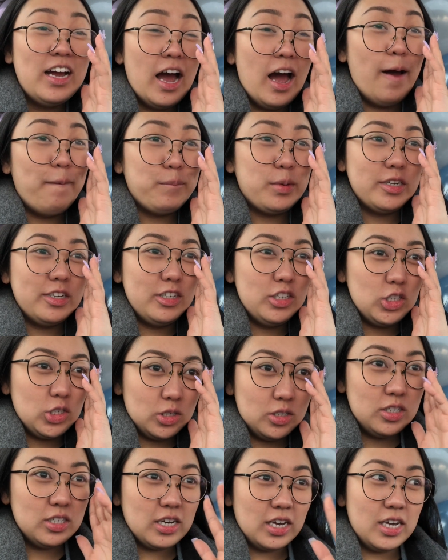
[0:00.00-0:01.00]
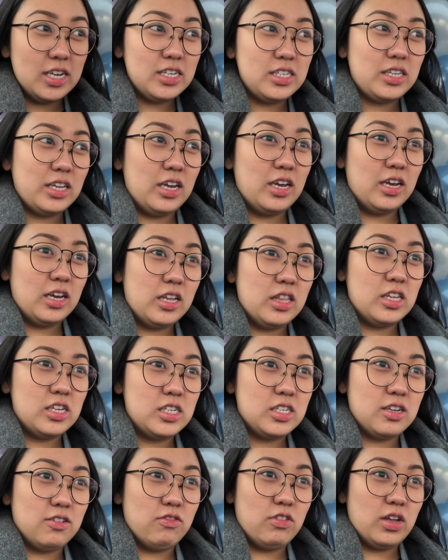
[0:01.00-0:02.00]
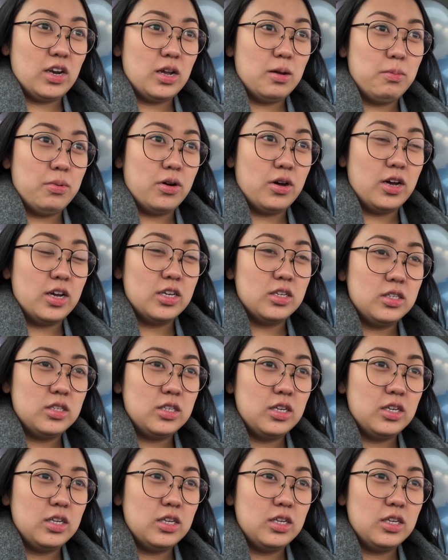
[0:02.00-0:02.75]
I'm gonna show you guys like the stuff that I bought